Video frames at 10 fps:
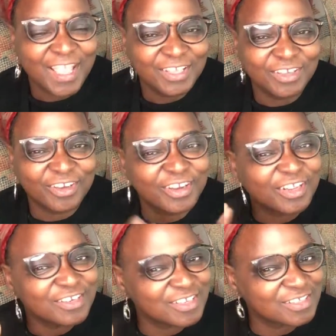You're
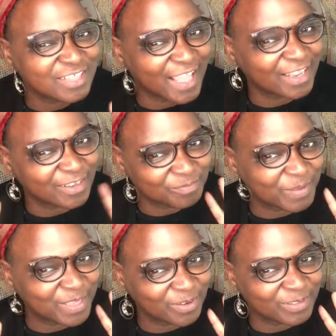going to just like
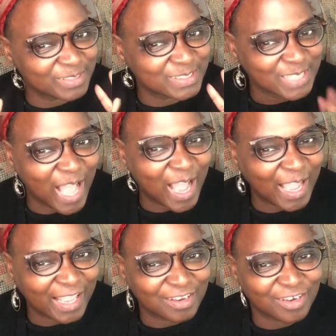be on the
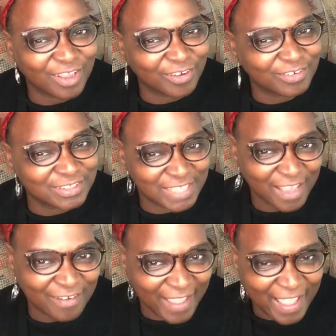side, and
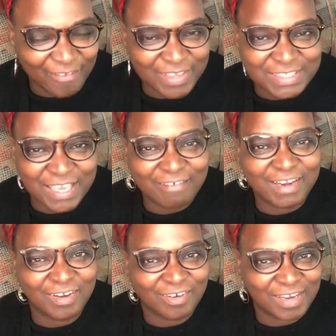say, okay, what's
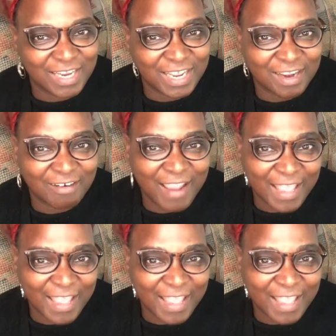going on here?